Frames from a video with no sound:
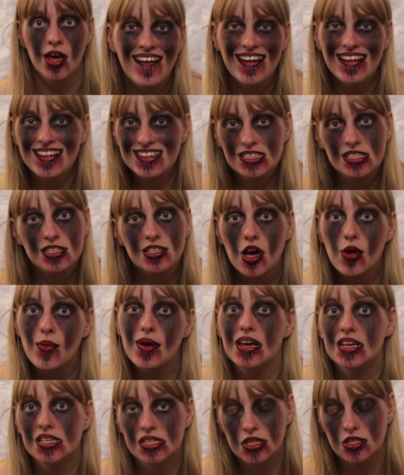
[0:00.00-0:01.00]
and it's so
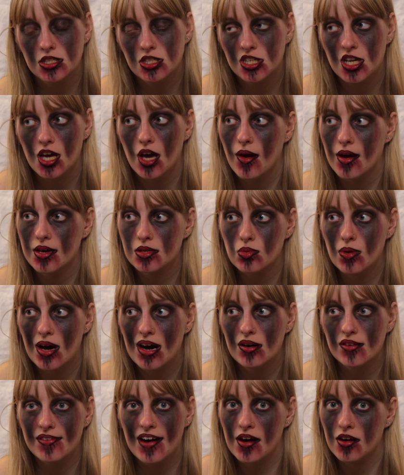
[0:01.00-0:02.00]
easy to do as
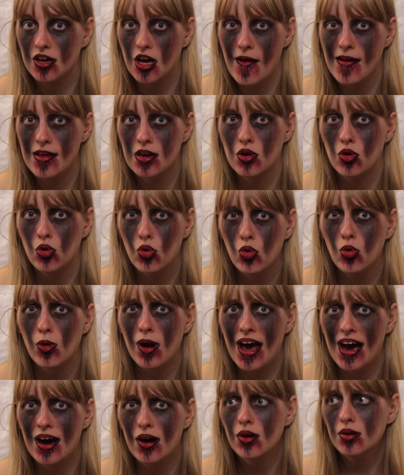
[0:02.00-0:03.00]
well without going all
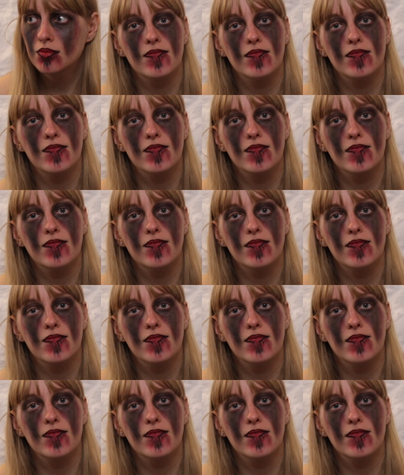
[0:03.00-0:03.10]
out.